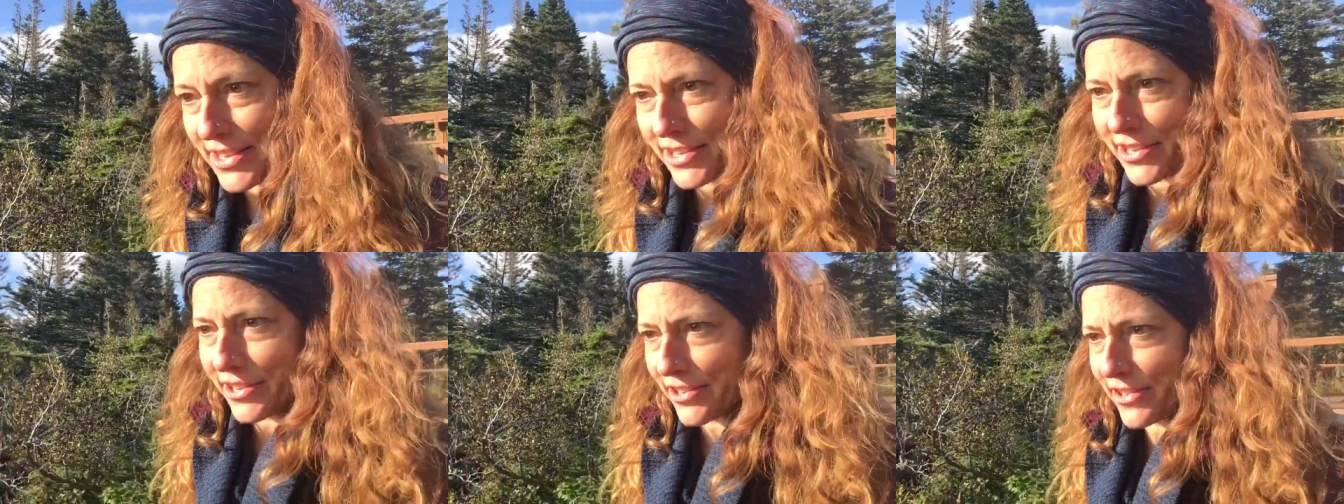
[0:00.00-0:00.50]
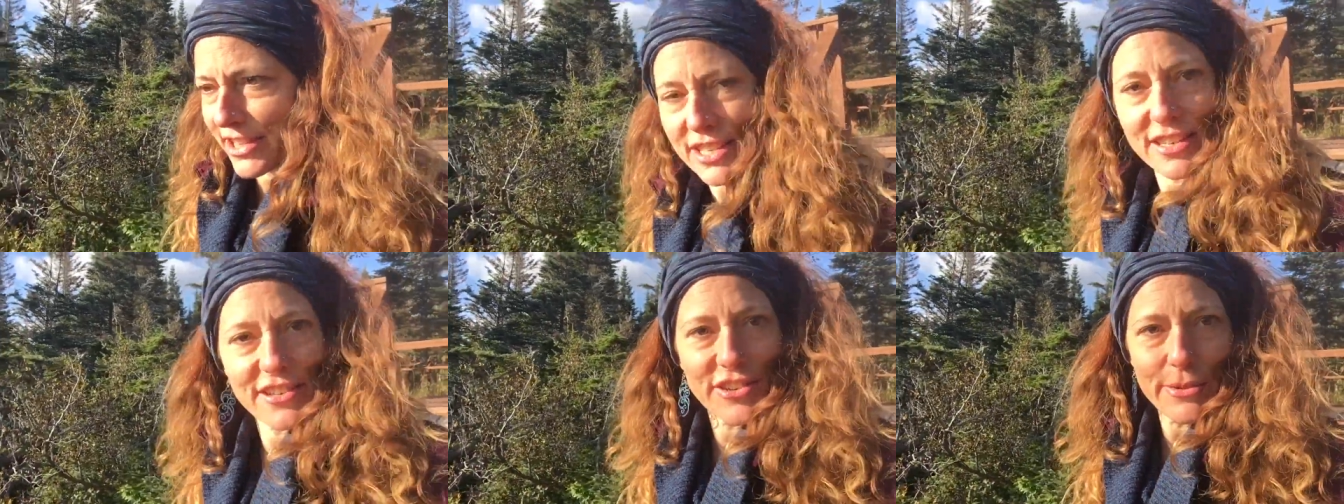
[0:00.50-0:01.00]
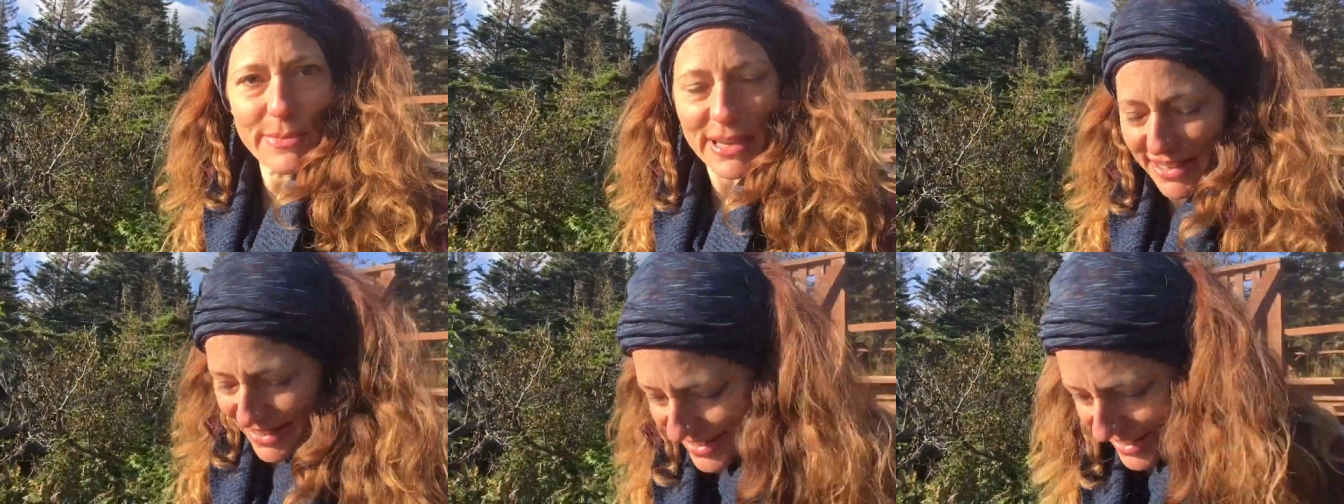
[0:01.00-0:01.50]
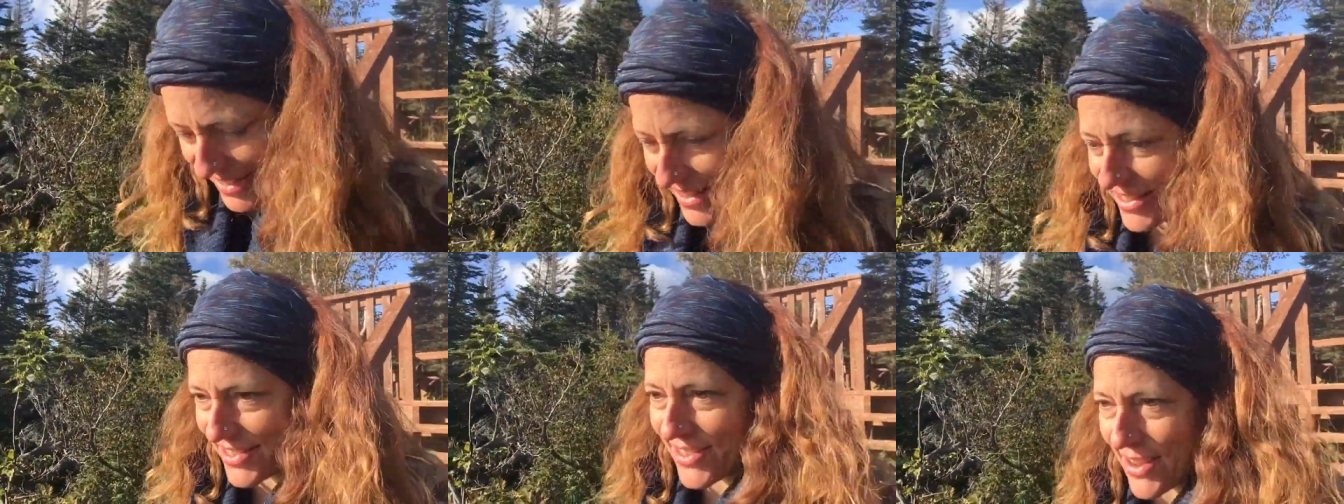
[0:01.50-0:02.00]
Deary, deary me, it
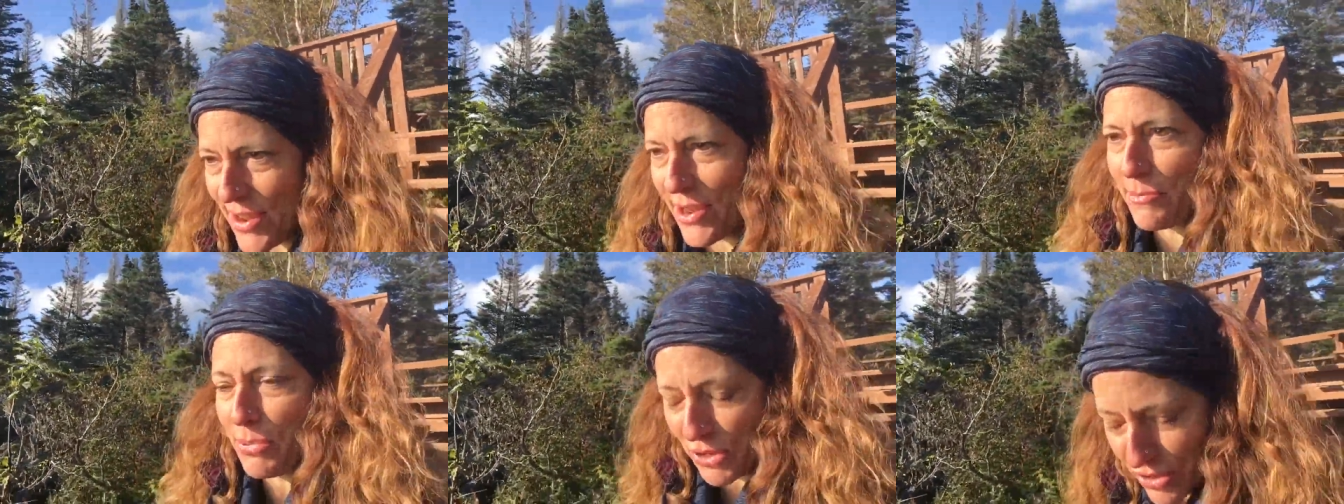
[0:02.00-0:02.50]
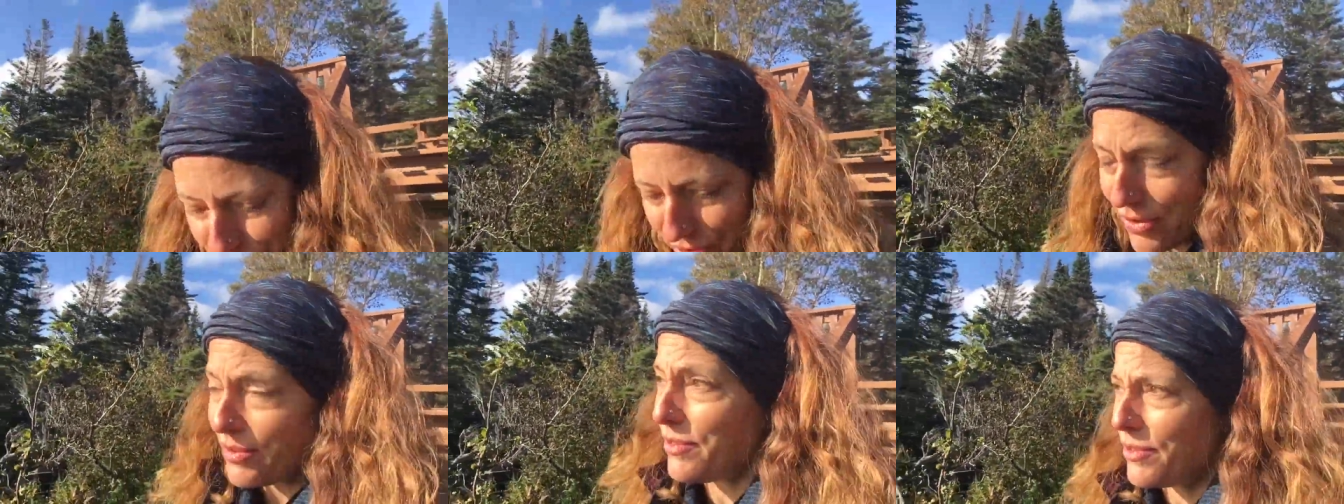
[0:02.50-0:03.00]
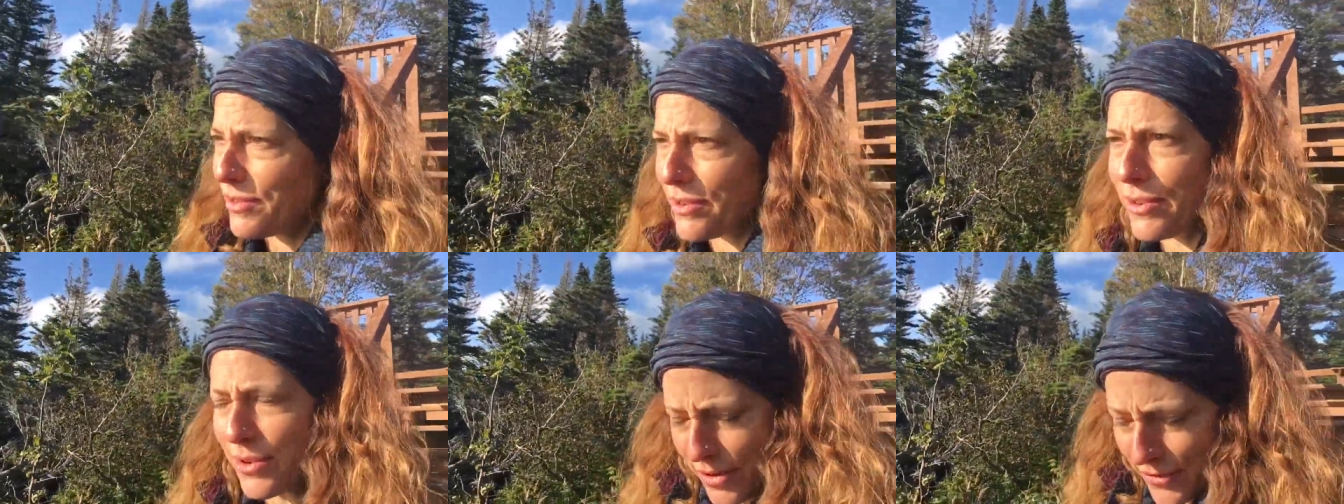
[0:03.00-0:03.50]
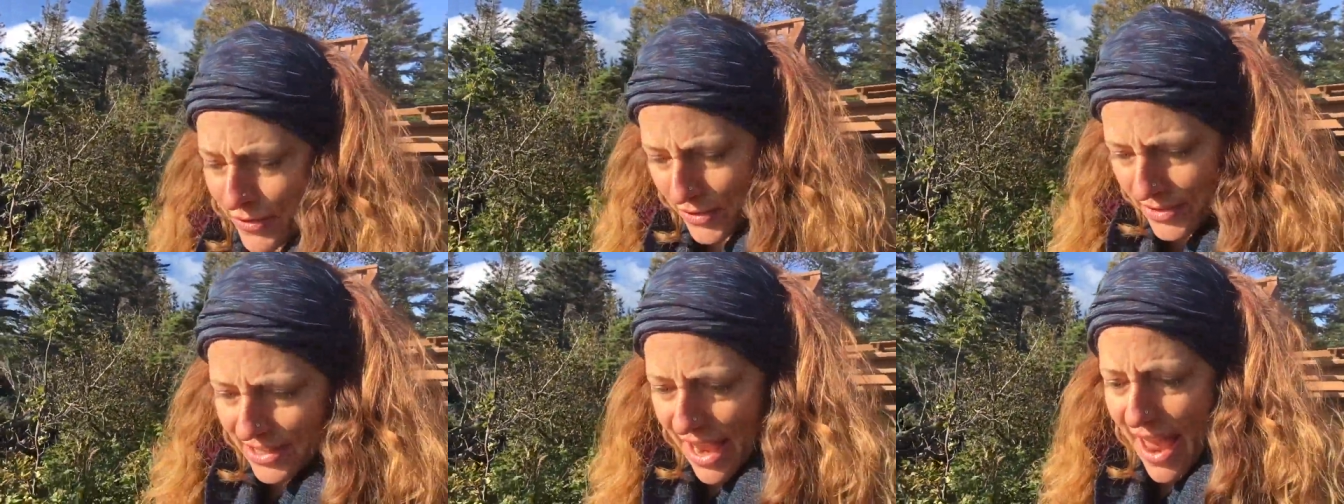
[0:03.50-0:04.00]
is a
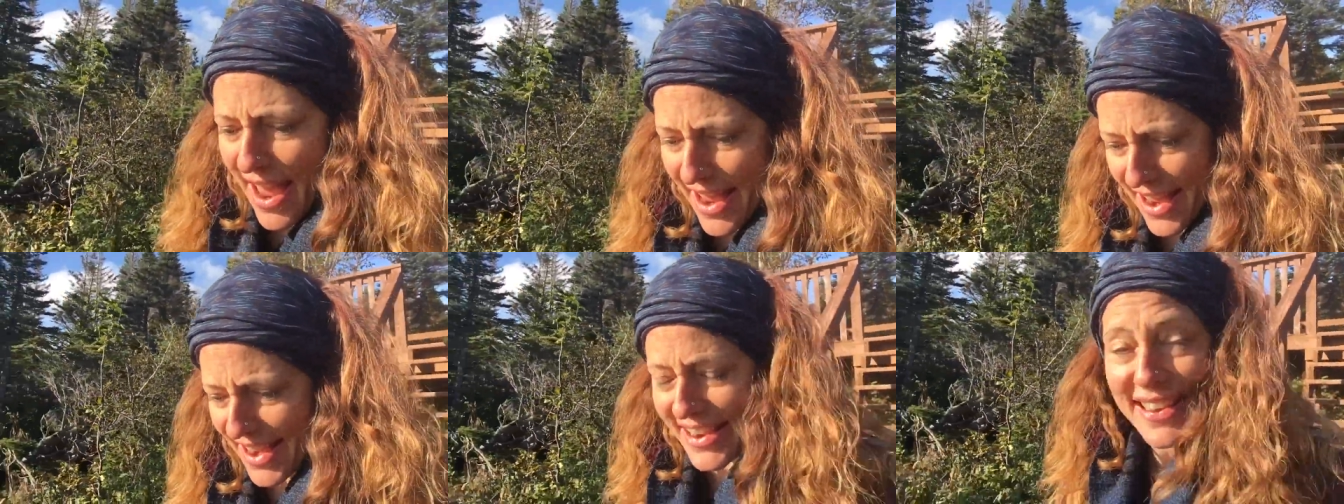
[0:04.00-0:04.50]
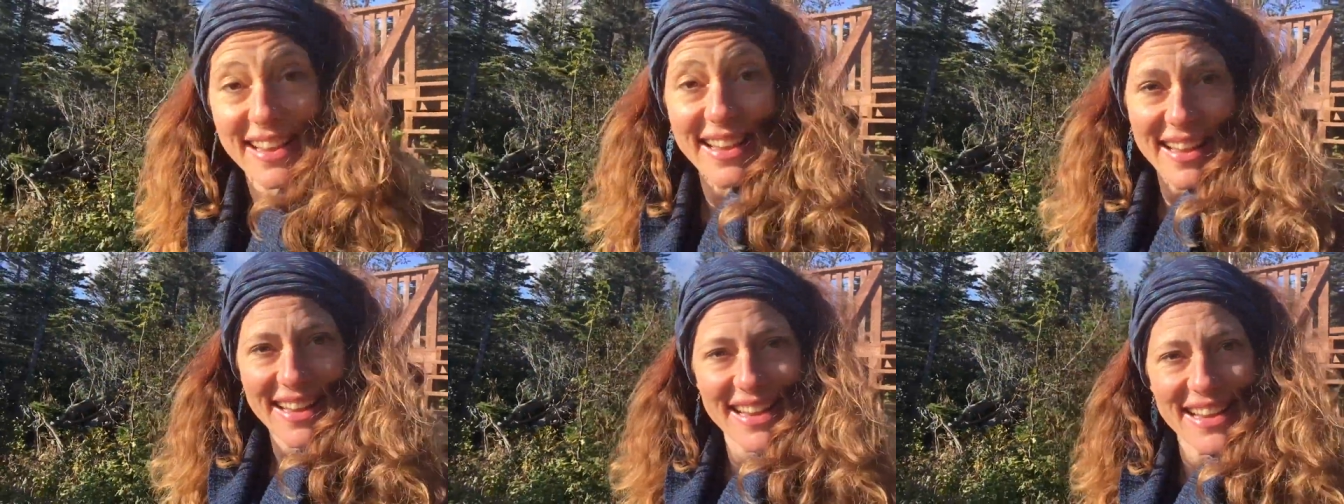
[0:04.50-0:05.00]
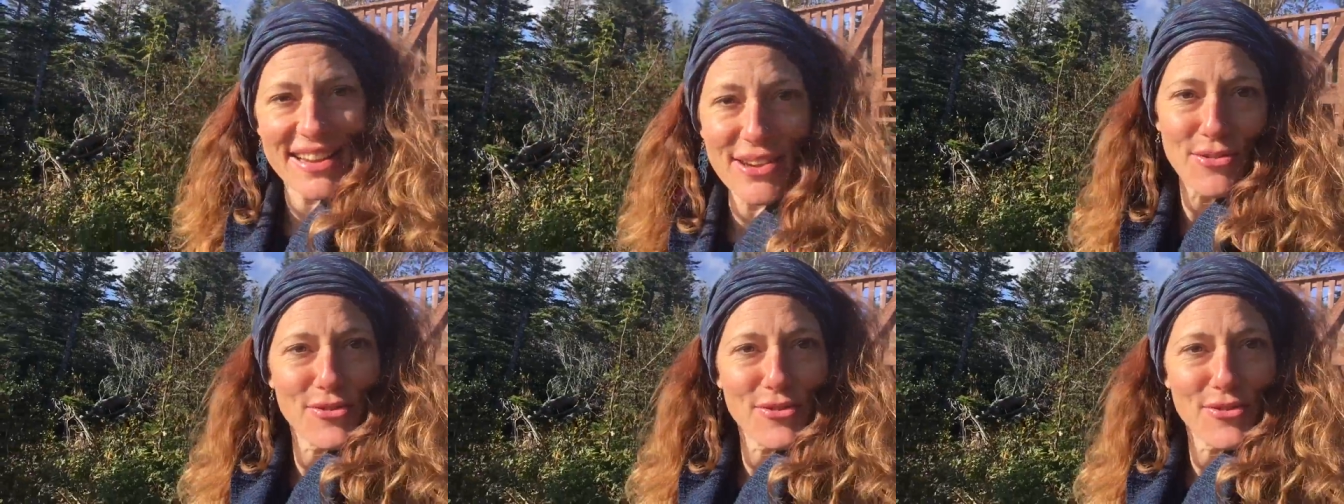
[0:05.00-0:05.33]
beautiful day in